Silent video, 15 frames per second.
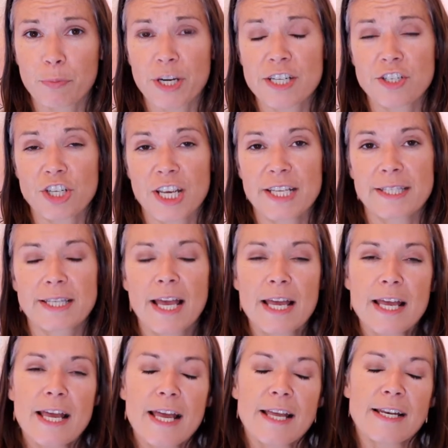breaches.
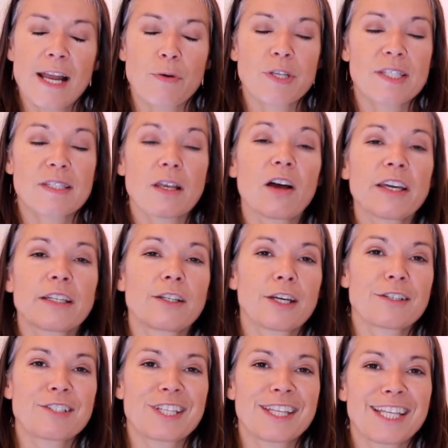Now, a side
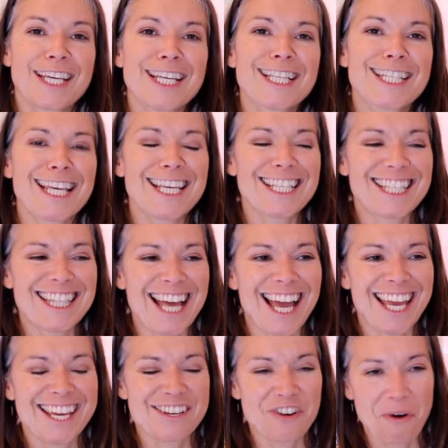note to this is
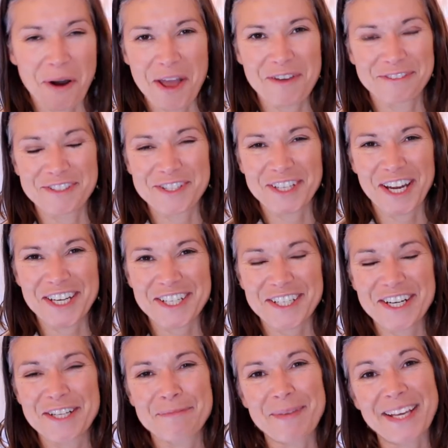that in quite a few countries,